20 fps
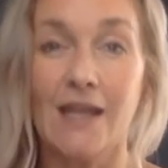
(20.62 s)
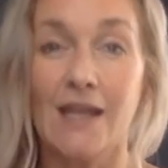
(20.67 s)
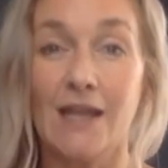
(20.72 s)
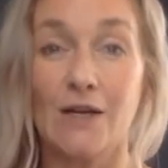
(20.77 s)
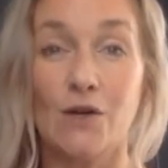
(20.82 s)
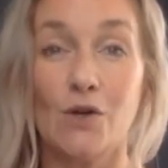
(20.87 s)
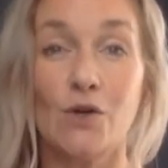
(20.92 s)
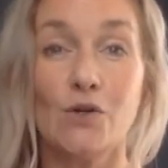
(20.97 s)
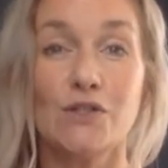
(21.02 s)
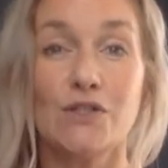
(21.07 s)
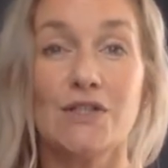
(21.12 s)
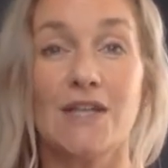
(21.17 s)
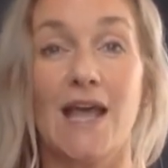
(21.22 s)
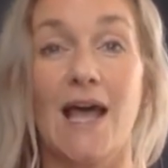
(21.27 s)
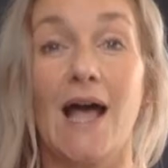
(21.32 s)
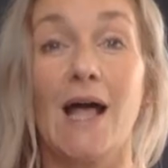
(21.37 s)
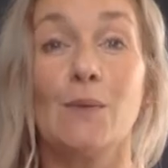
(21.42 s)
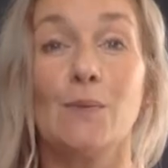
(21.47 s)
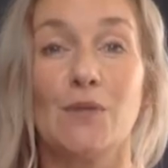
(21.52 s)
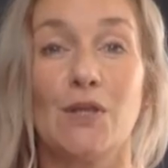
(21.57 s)
In order to
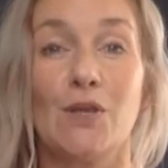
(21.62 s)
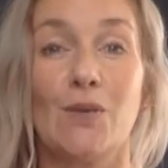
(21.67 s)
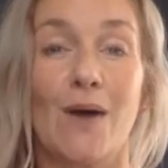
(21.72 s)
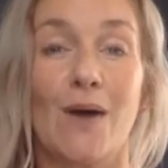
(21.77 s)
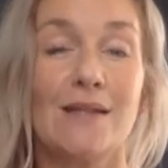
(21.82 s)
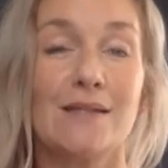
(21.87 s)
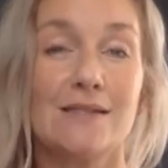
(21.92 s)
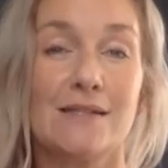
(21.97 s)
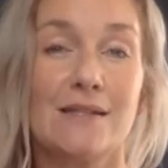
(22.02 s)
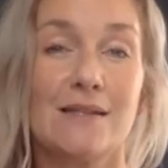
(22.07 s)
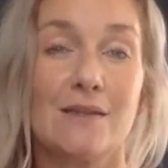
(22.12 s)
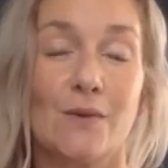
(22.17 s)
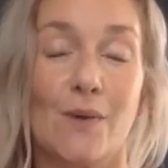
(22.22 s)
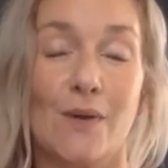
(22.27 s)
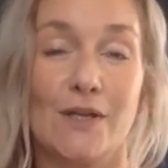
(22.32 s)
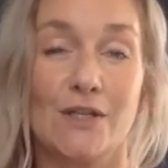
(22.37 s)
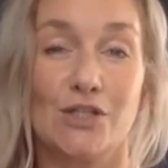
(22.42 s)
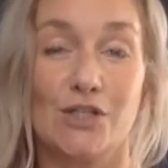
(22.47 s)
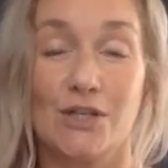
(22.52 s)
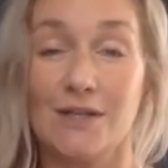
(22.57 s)
help you answer the
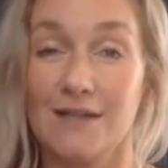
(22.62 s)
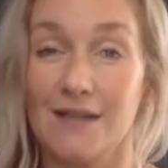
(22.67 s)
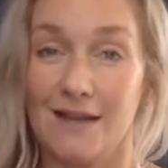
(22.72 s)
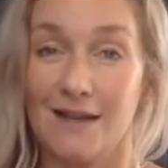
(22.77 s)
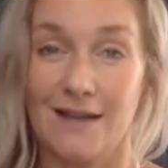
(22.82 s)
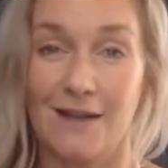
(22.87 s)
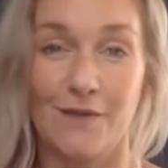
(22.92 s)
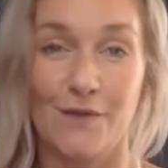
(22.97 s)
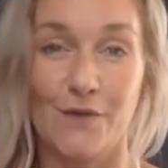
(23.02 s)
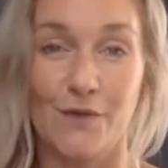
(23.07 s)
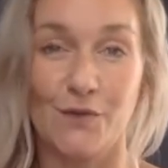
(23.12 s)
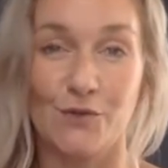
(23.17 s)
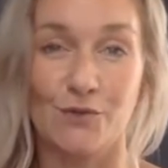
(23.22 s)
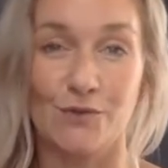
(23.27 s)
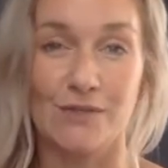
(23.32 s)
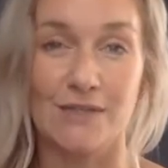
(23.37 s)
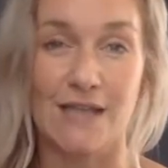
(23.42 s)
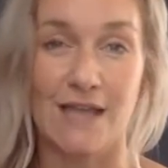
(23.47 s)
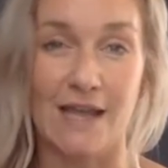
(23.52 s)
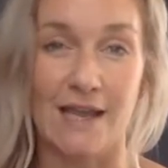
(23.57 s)
question, can I afford to
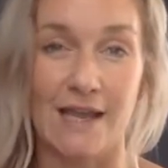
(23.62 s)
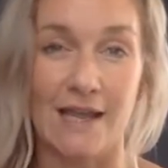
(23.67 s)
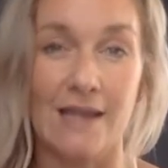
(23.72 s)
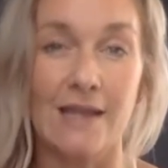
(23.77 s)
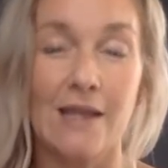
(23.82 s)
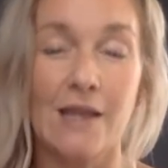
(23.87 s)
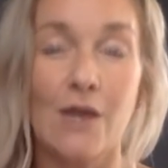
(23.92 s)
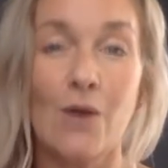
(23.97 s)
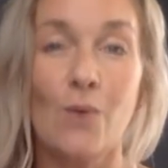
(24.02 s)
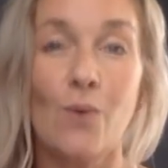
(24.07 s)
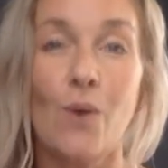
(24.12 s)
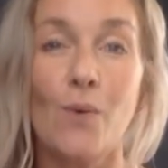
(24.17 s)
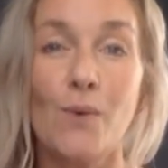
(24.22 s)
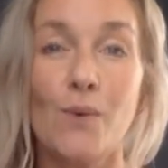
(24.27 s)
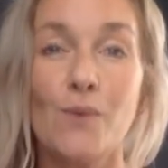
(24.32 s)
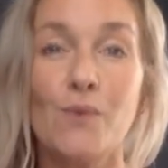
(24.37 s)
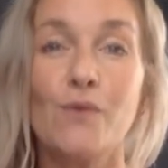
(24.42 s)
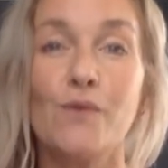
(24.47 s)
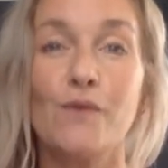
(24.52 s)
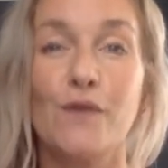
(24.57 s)
retire? What
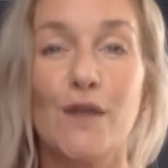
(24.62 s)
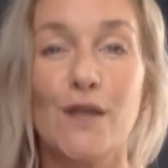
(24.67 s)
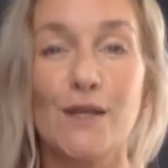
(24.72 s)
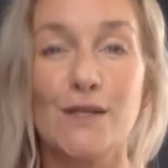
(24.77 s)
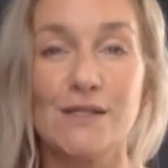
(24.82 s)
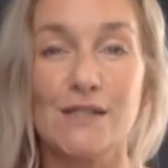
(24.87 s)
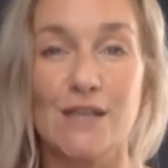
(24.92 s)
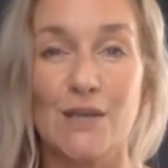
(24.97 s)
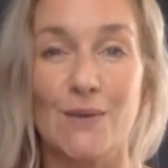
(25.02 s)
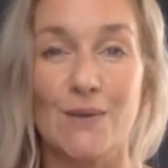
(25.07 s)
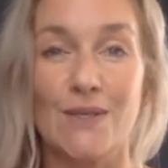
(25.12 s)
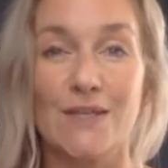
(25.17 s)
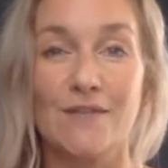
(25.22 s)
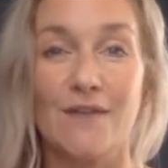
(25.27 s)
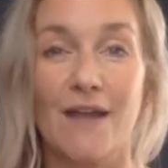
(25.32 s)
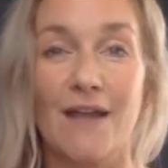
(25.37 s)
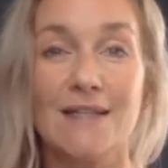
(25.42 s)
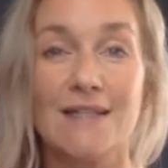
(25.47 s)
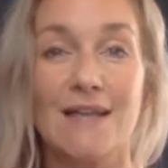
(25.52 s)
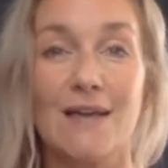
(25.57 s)
we will first do is
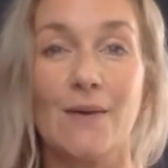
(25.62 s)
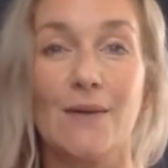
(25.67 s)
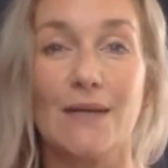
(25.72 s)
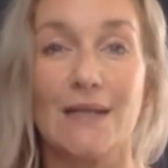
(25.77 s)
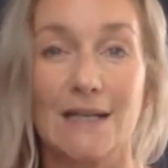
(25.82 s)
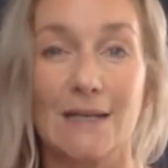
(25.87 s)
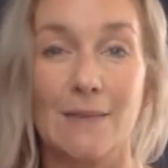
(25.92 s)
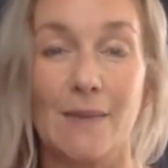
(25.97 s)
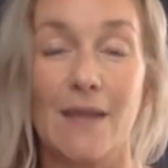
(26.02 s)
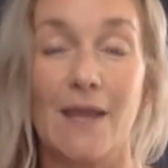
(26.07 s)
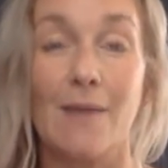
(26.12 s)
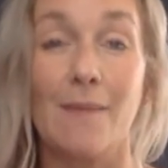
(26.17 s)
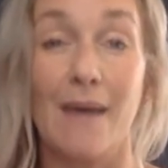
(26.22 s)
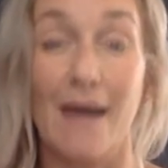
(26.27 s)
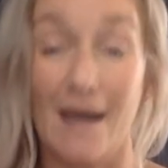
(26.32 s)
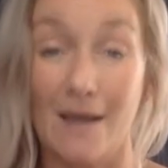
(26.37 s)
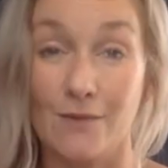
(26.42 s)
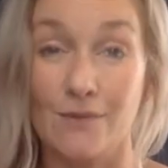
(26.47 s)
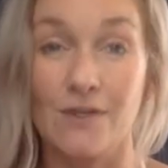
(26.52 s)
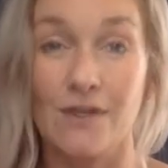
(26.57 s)
find out a little bit
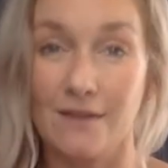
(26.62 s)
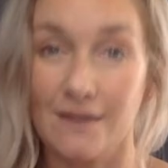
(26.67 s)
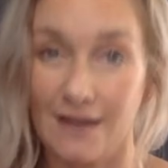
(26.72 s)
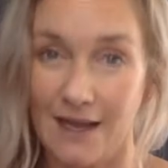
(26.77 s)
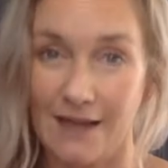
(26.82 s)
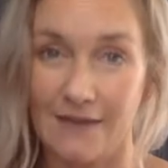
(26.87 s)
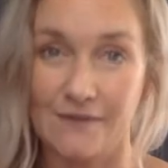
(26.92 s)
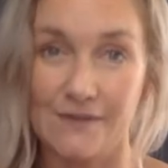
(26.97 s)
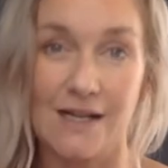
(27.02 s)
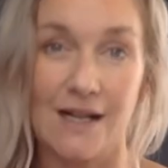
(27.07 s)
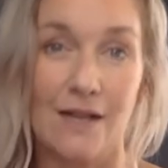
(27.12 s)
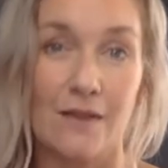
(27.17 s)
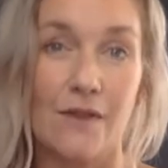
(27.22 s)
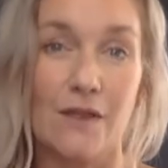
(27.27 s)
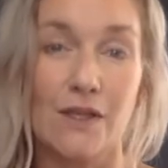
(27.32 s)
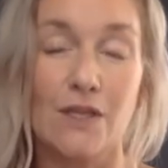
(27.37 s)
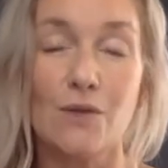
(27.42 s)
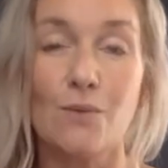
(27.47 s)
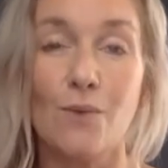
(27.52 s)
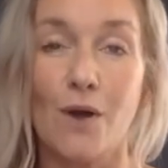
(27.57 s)
about the lifestyle
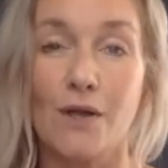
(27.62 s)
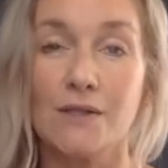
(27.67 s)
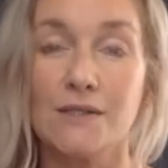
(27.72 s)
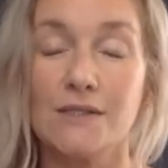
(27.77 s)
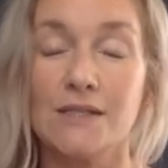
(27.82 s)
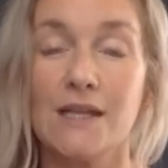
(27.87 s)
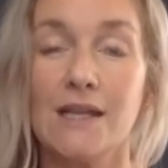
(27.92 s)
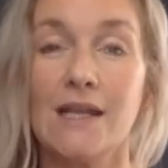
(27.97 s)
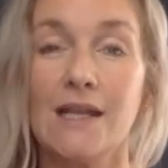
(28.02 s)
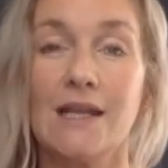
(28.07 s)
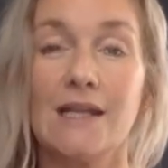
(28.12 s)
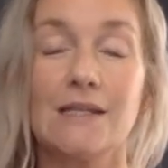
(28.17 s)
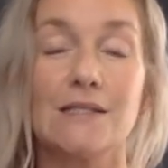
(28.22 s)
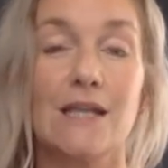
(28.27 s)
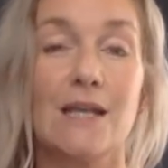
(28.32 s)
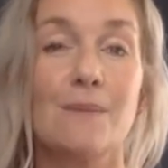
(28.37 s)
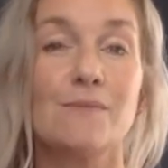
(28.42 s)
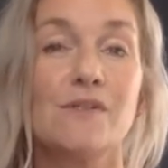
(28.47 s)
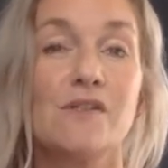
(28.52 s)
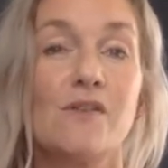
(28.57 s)
that you want in
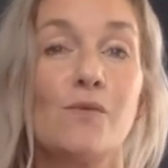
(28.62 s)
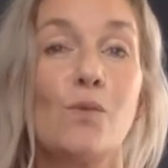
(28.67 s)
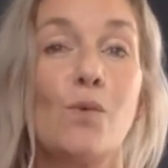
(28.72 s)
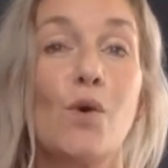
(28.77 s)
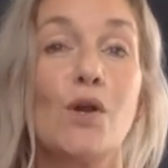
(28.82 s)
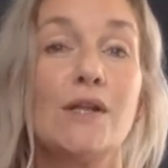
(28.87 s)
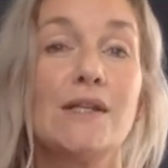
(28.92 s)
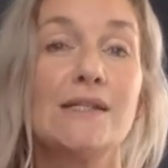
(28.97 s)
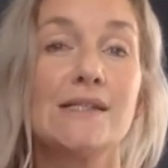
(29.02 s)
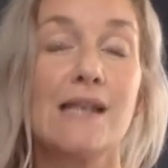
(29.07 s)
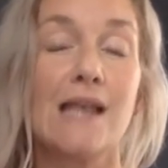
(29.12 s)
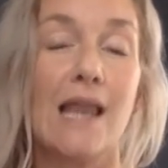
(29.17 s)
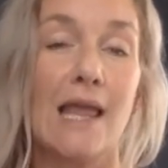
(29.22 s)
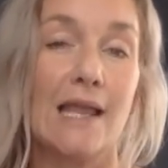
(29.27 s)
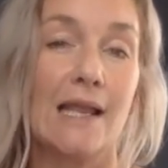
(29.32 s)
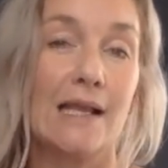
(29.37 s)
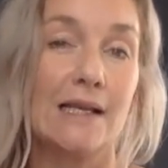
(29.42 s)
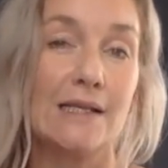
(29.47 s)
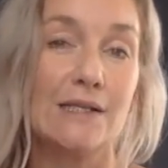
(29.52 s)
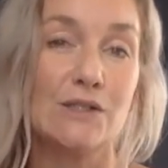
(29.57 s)
terms of what it's
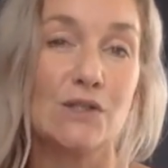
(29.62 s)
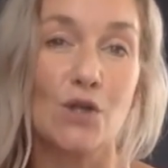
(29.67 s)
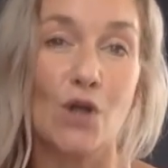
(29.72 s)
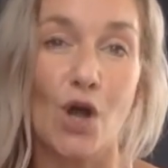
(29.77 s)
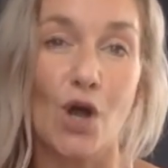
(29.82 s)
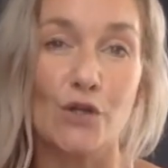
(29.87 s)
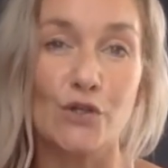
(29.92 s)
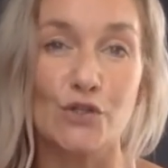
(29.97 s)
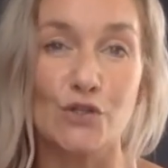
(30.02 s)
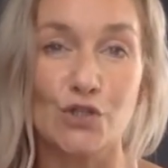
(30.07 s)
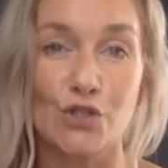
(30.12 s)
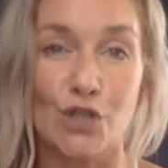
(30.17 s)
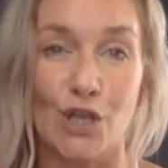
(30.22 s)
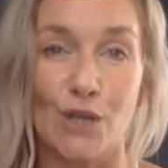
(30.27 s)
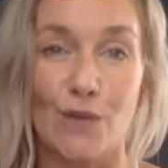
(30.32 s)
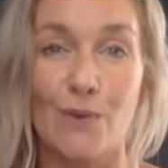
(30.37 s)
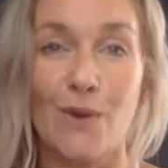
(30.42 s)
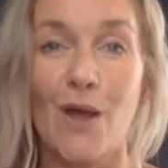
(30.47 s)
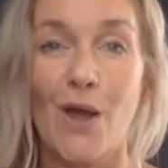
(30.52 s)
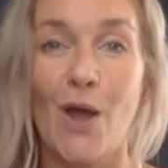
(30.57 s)
likely to cost
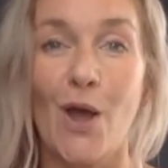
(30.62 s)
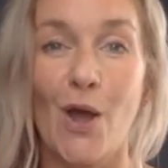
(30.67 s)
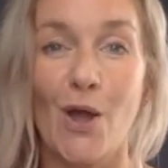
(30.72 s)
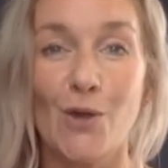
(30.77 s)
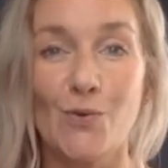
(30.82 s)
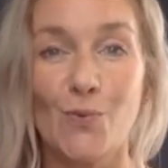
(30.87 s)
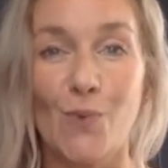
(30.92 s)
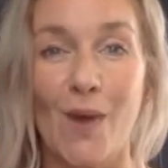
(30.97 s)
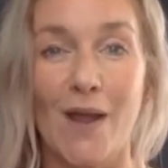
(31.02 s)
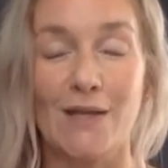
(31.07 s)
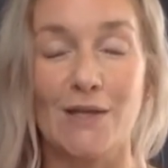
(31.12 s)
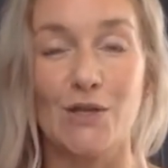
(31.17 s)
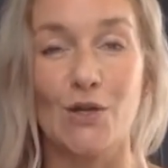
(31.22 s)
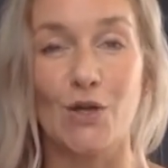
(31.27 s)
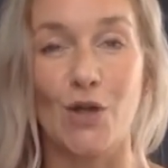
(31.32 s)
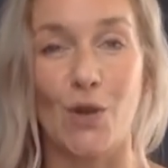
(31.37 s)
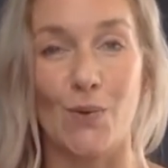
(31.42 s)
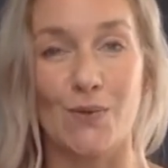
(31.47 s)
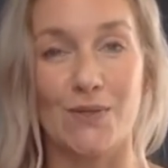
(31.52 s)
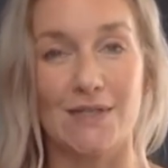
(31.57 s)
you and when you're
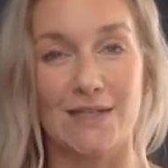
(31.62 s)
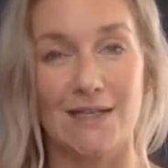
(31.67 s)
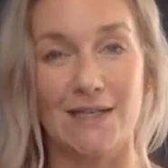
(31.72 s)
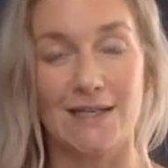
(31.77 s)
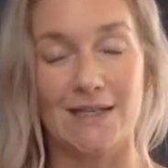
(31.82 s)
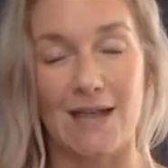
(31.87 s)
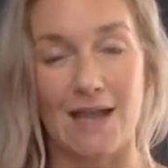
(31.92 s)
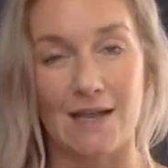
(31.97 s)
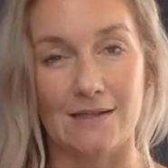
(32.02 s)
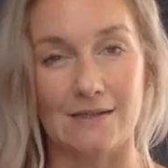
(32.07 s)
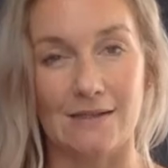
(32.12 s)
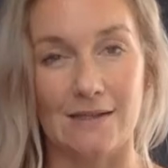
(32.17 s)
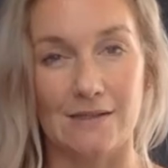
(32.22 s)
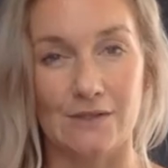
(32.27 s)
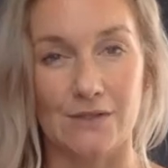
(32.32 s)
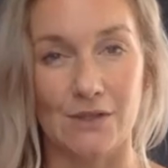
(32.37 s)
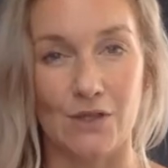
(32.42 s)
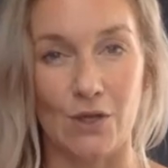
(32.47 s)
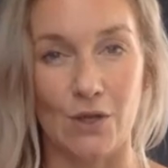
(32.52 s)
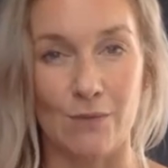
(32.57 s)
going to need access
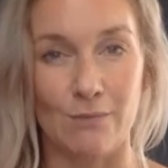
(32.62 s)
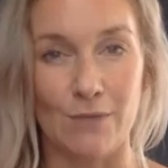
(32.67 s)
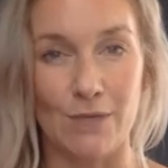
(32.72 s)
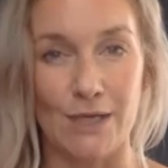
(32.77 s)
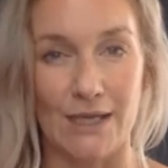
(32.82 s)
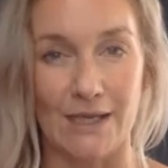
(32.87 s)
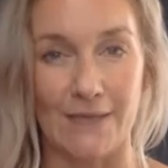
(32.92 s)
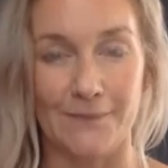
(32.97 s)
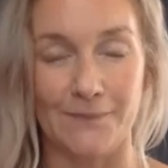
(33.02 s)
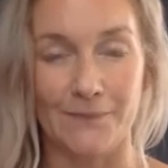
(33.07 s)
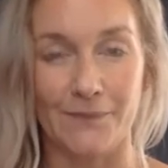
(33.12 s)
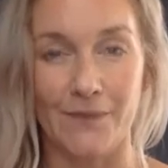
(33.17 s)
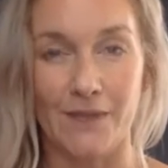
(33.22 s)
to your money.